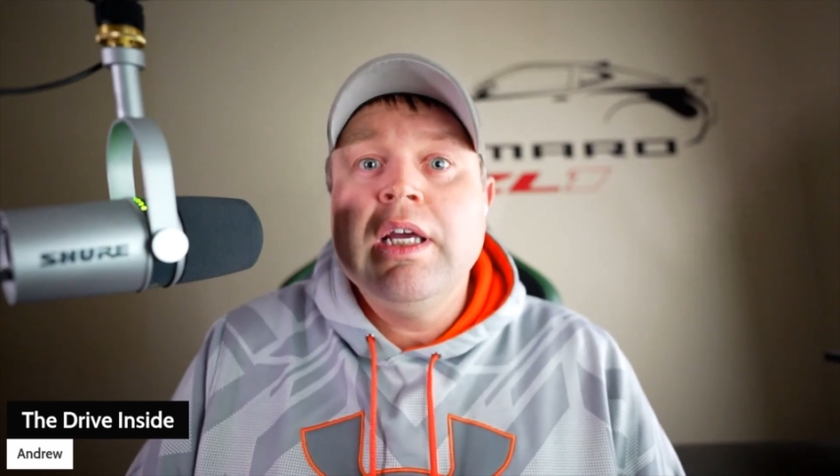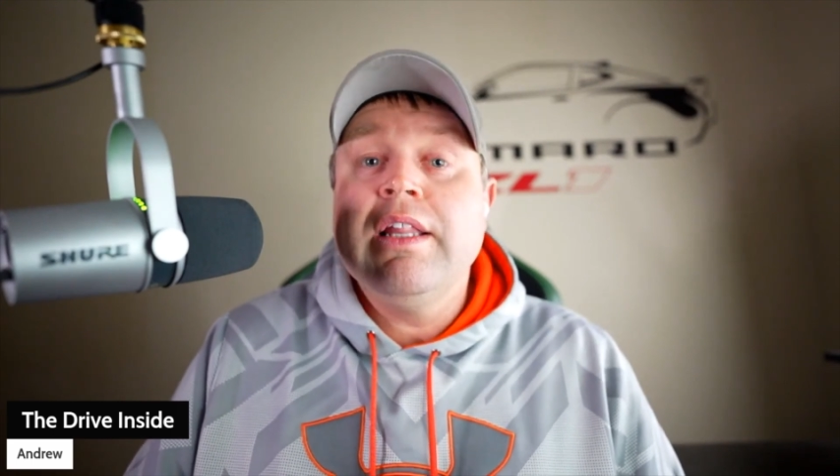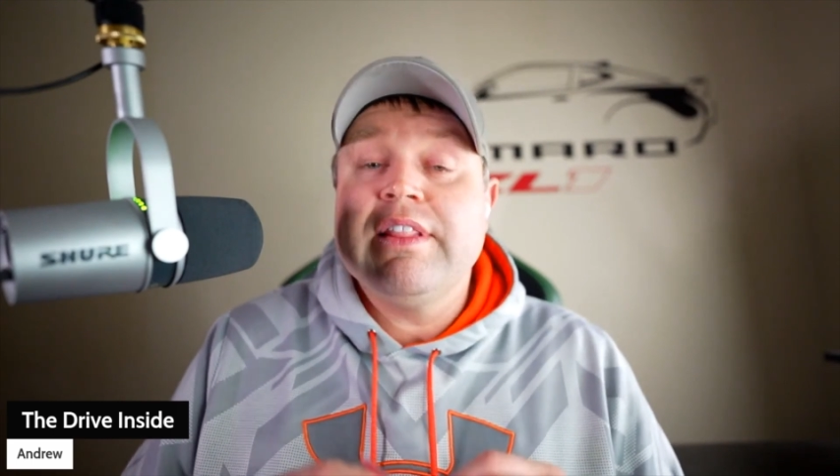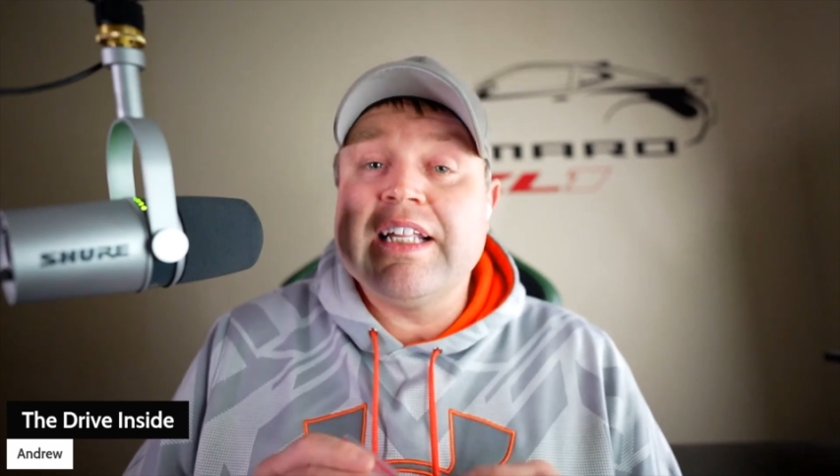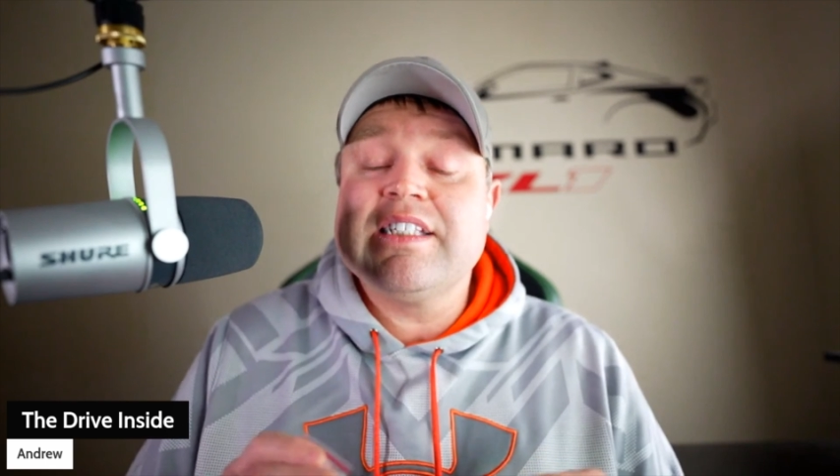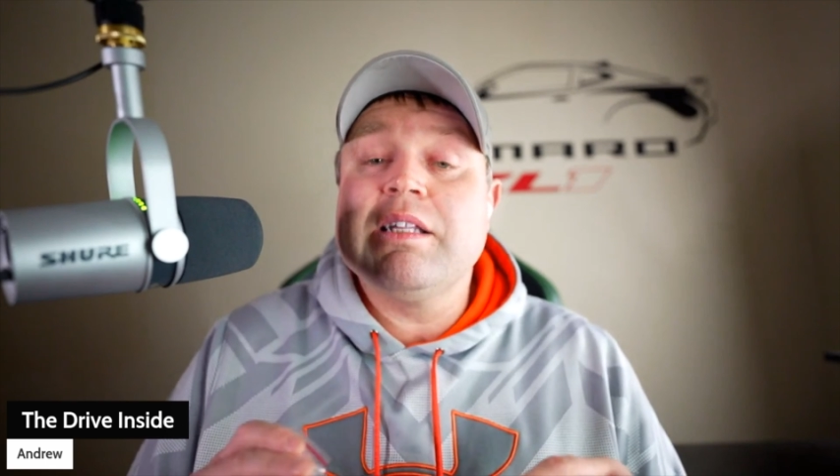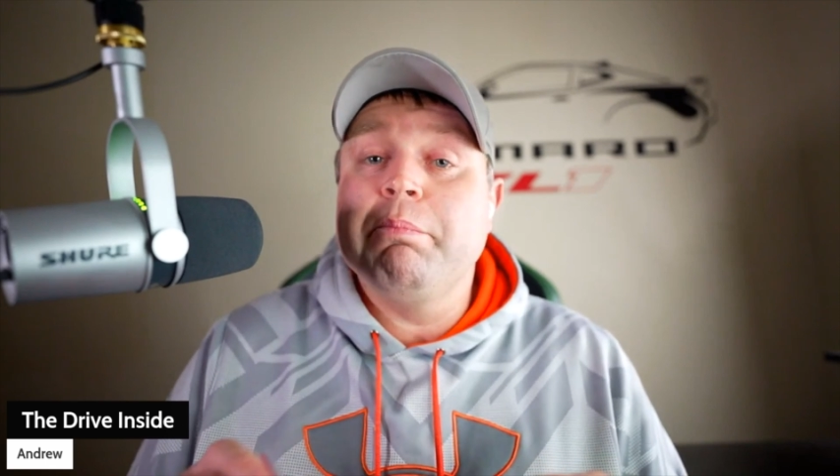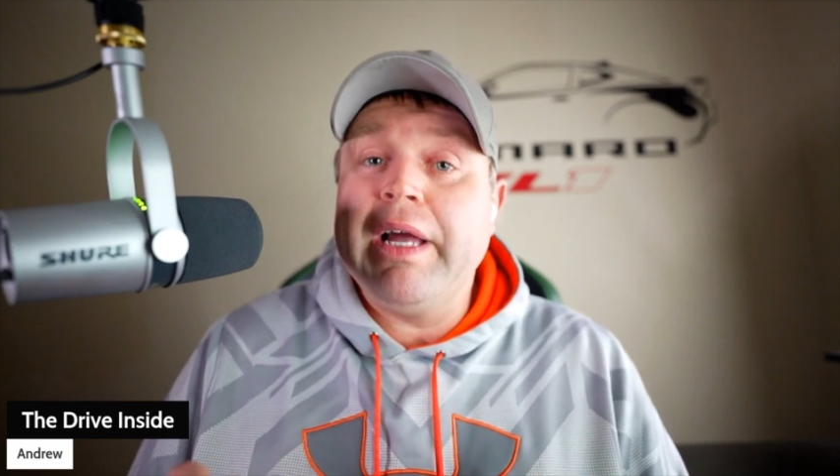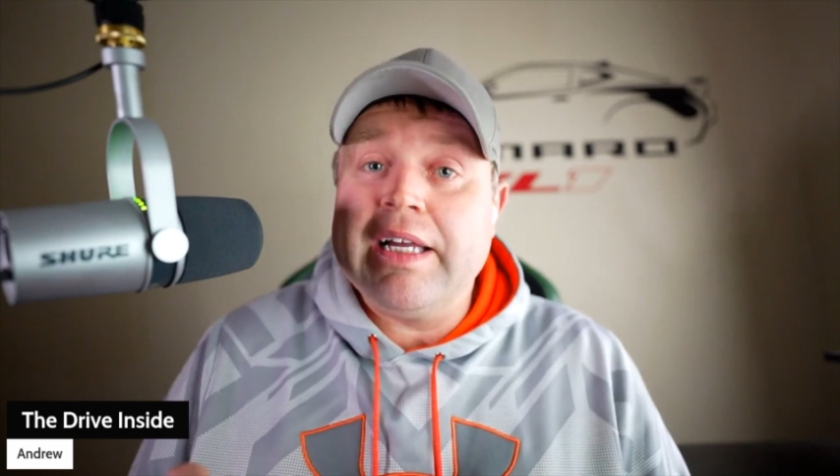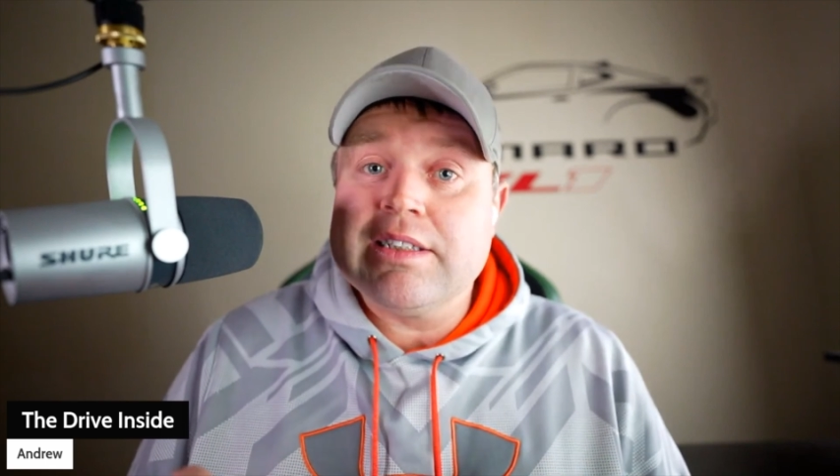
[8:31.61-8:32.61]
That's the
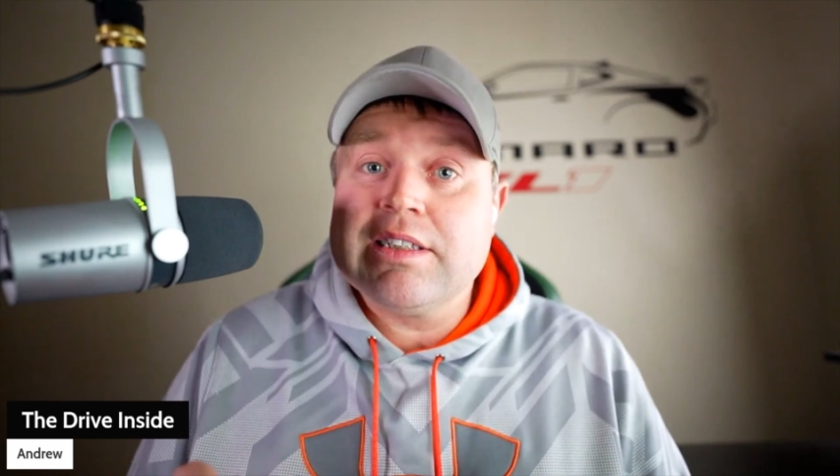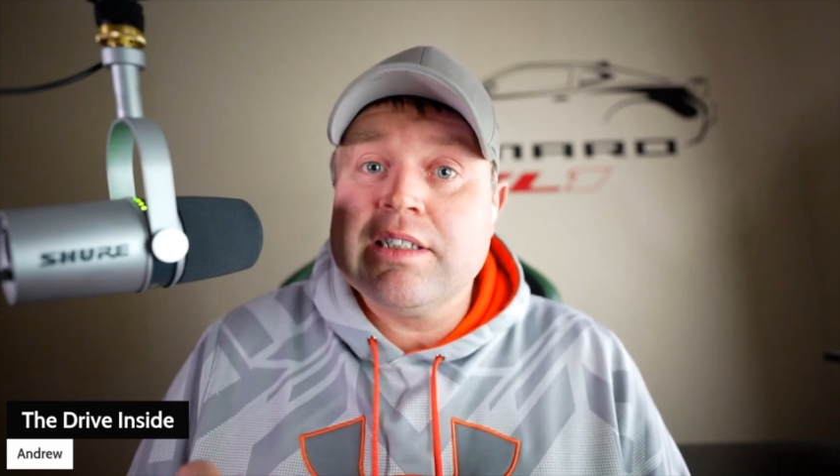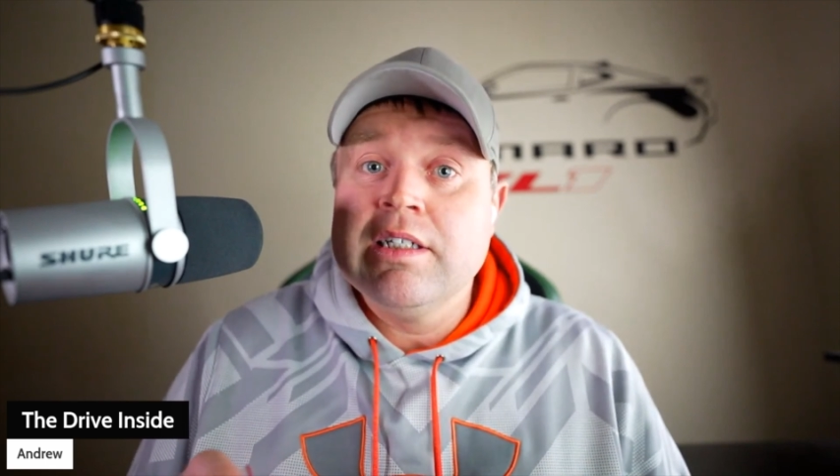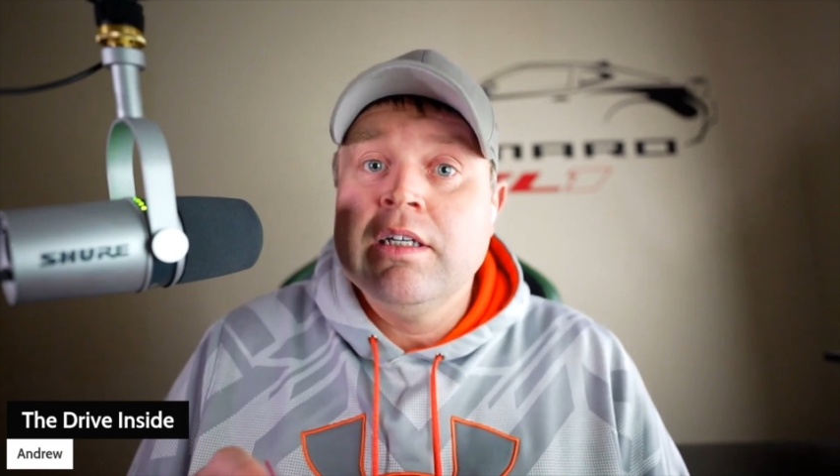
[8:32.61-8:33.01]
best.